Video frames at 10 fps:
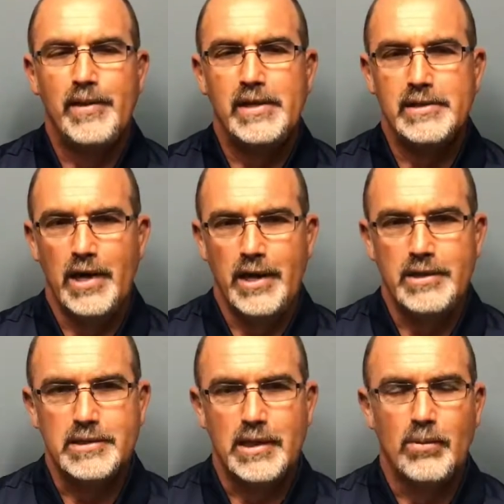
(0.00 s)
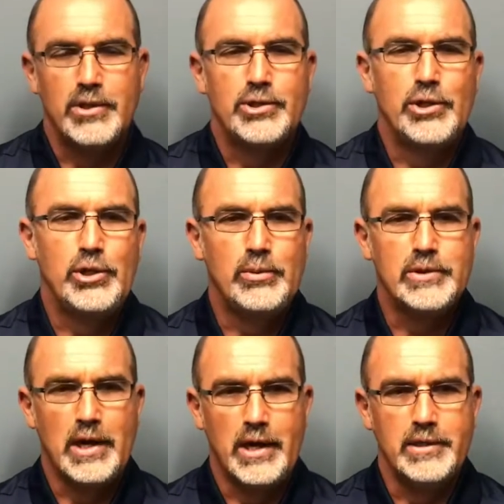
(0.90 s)
is ice. I want you to use
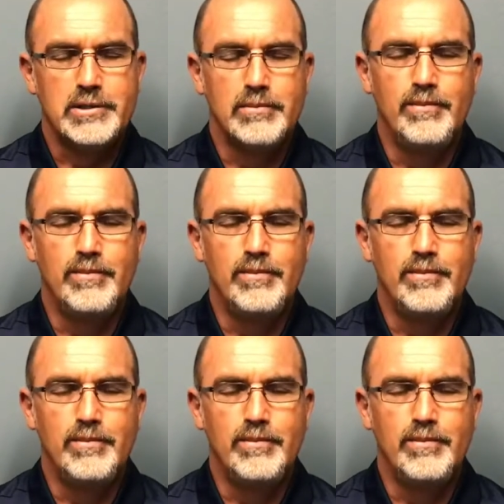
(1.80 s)
ice.